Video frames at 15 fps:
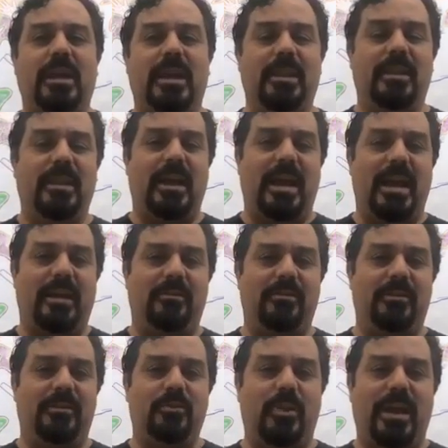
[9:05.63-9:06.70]
And I have
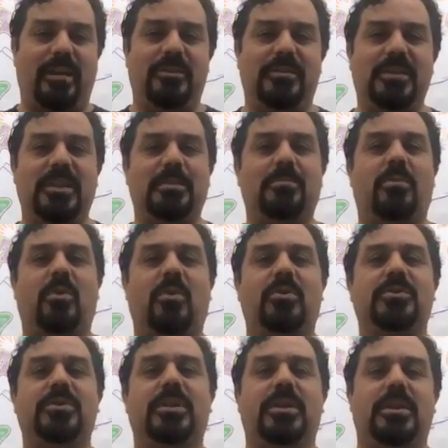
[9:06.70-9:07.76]
this
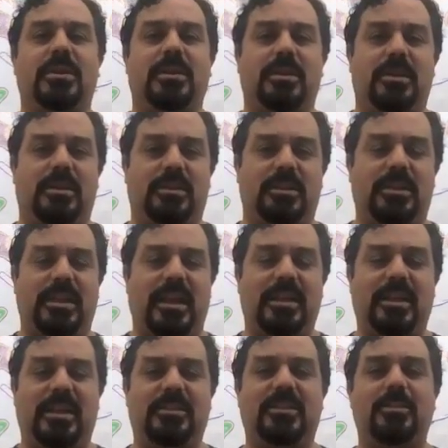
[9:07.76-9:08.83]
impulse to take a
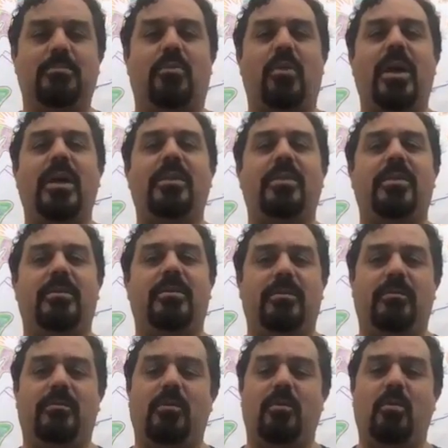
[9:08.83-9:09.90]
nice deep breath,
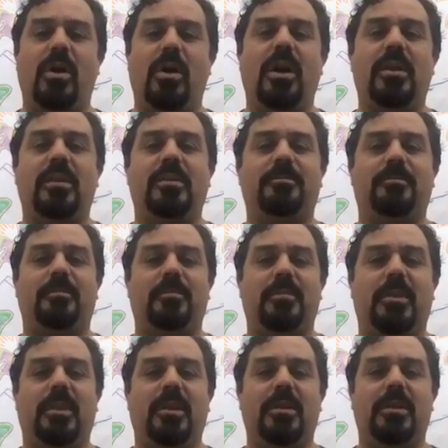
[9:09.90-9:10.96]
for one,
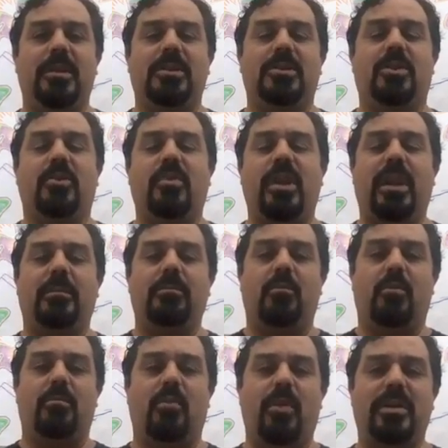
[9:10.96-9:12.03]
to create
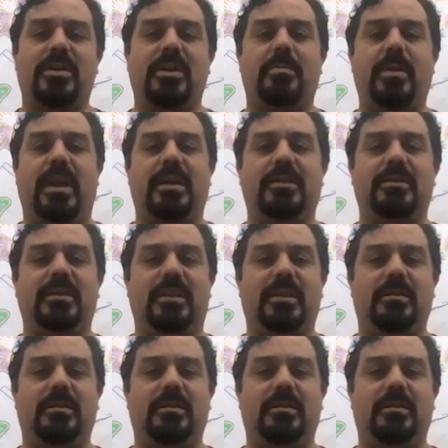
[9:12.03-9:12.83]
more breath capacity,